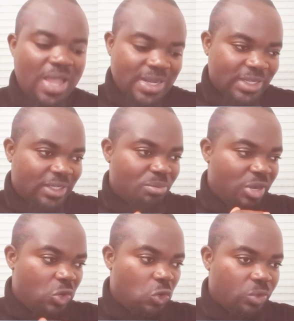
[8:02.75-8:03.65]
And they
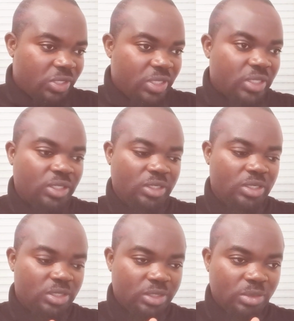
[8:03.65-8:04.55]
remain low-key,
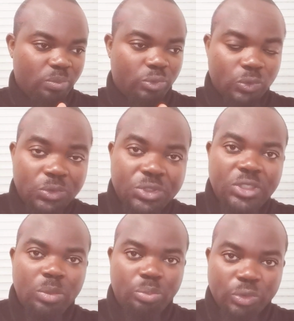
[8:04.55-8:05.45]

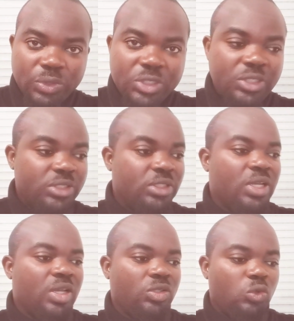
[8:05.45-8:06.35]
producing.
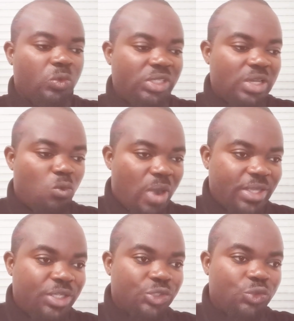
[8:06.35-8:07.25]
You hear
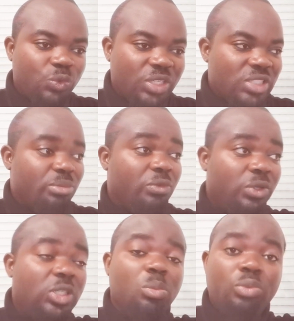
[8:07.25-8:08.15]
1 year, 2 years
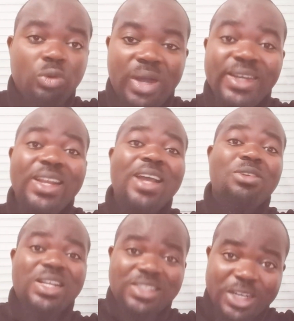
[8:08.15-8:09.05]
before they blow, and then
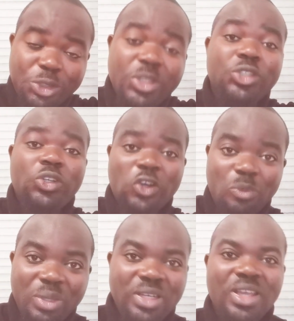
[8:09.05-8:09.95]
another generation is
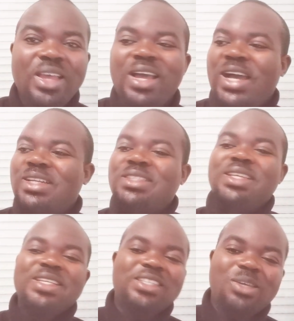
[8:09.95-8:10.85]
coming. And these
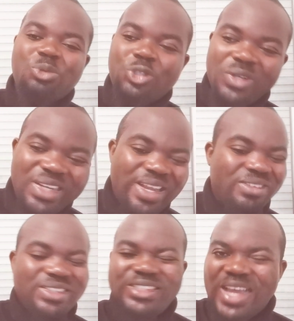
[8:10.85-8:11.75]
guys keep churning
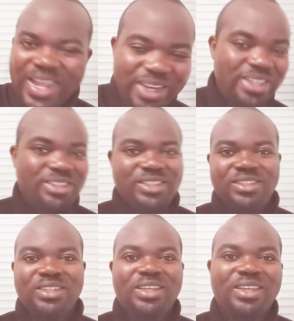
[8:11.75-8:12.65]
out
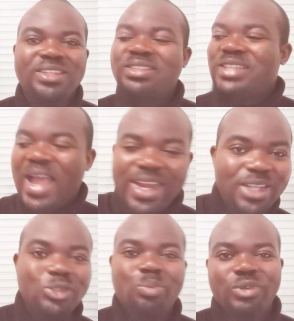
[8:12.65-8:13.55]
talent.
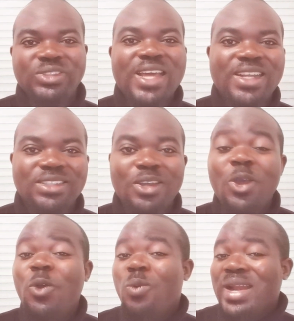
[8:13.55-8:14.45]
Talent upon talent.
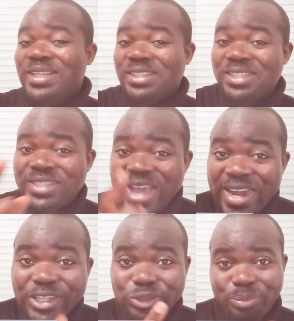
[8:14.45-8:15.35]
When I say
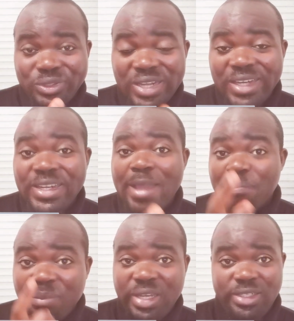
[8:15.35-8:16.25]
talent upon talent, I
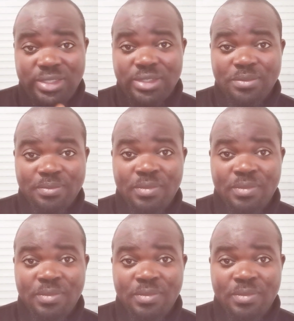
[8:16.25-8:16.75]
mean it.